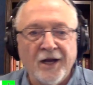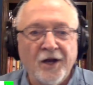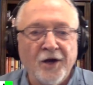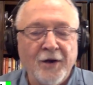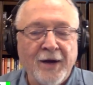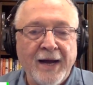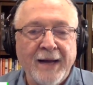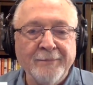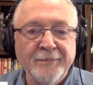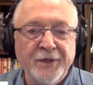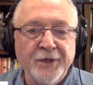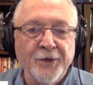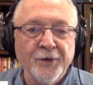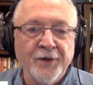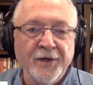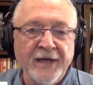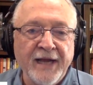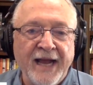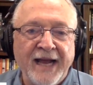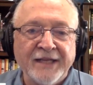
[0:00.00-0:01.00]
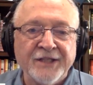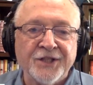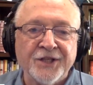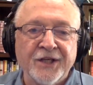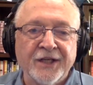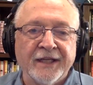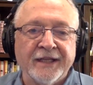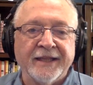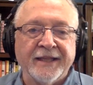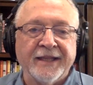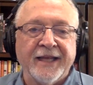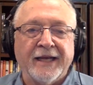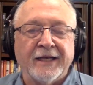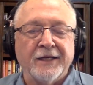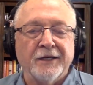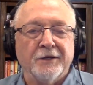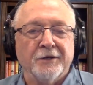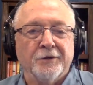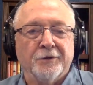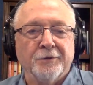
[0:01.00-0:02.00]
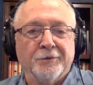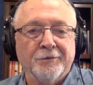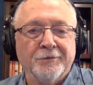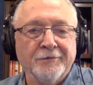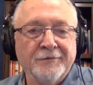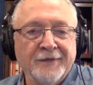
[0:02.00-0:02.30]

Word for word: Oh, I'm doing excellent. Thank you.